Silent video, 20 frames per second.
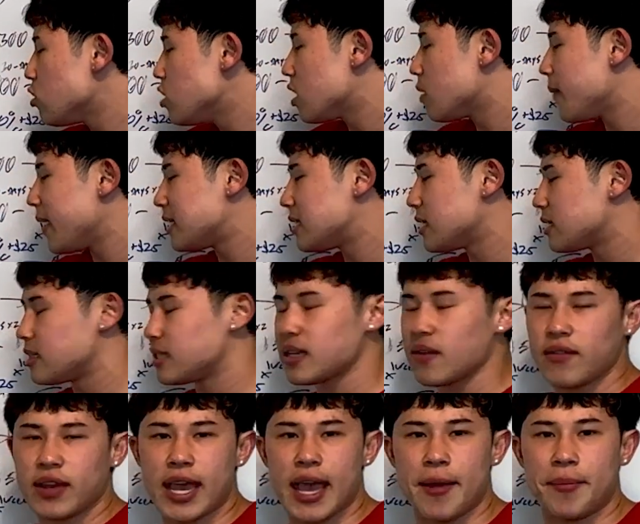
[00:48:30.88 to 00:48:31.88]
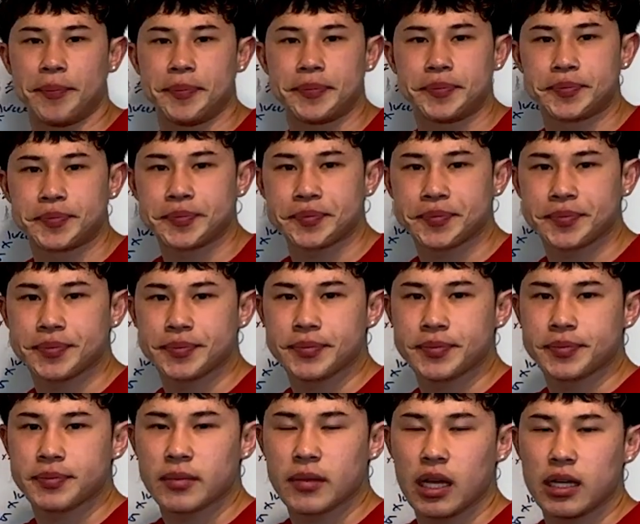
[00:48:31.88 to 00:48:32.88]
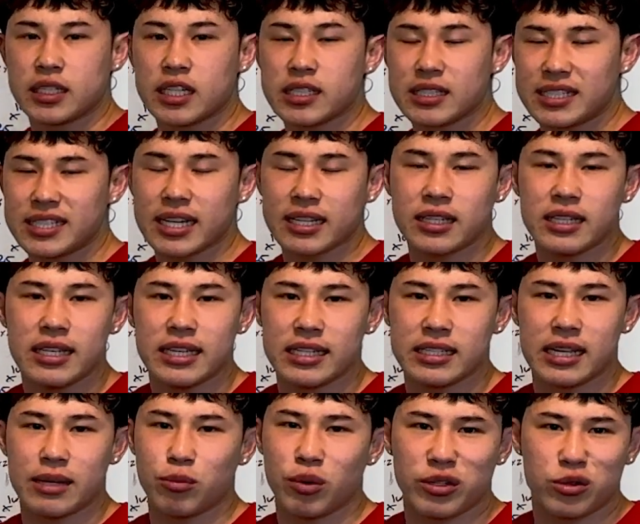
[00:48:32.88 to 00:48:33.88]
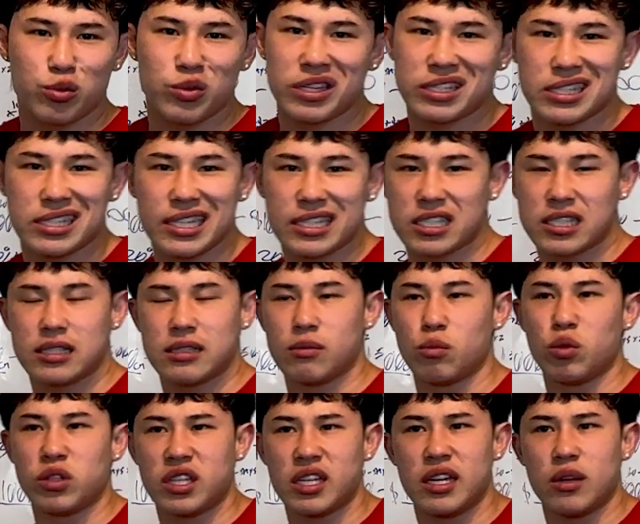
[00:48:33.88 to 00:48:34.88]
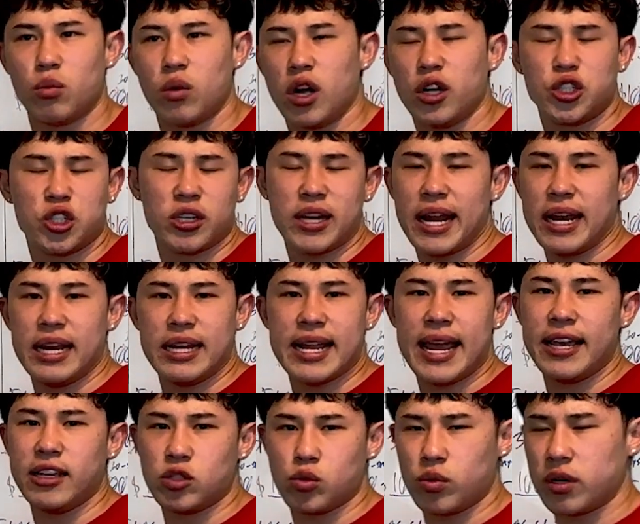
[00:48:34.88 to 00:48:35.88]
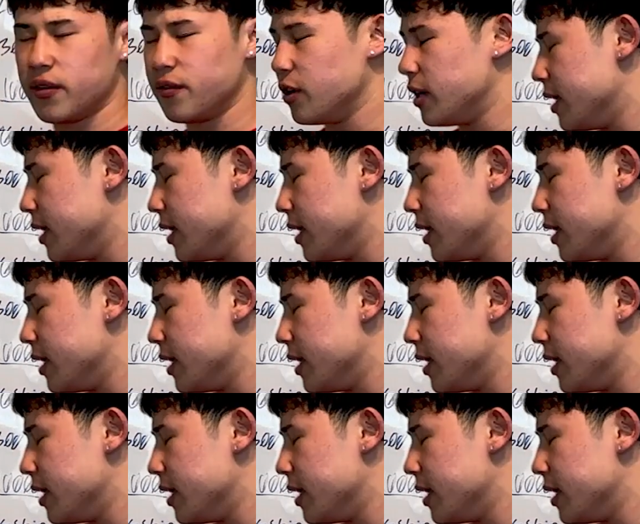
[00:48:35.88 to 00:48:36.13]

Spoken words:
you pay 67K. Consistently within 180 days, whatever it